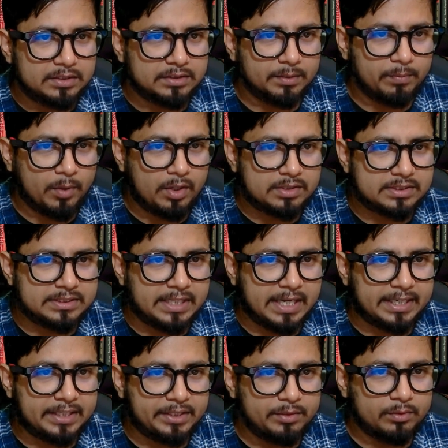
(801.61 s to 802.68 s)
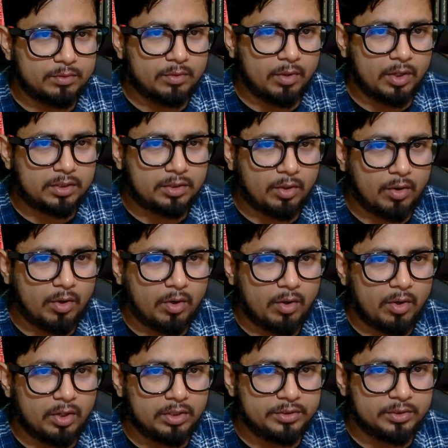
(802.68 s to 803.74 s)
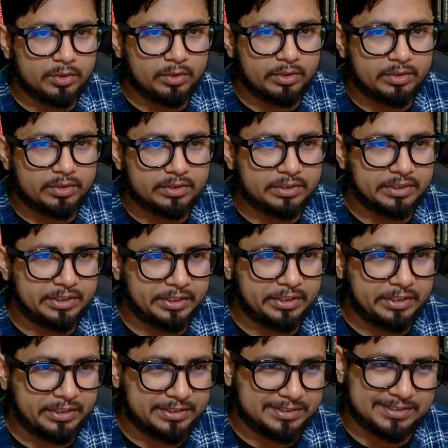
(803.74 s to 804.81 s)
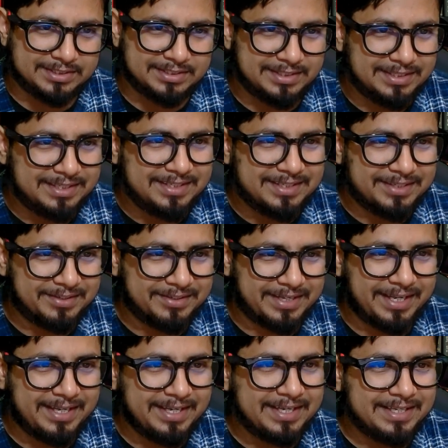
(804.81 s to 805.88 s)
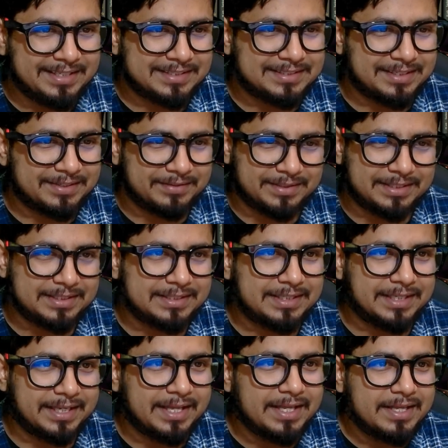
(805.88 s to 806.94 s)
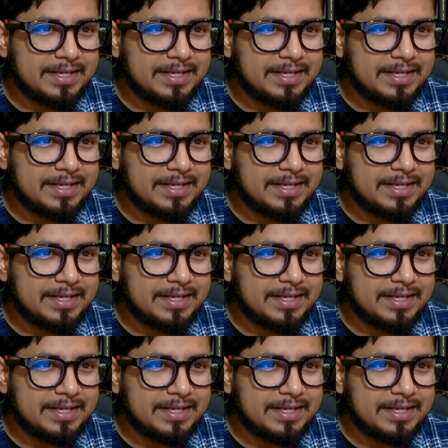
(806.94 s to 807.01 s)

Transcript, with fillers: the box that you got all your degrees. Okay, that's another thing.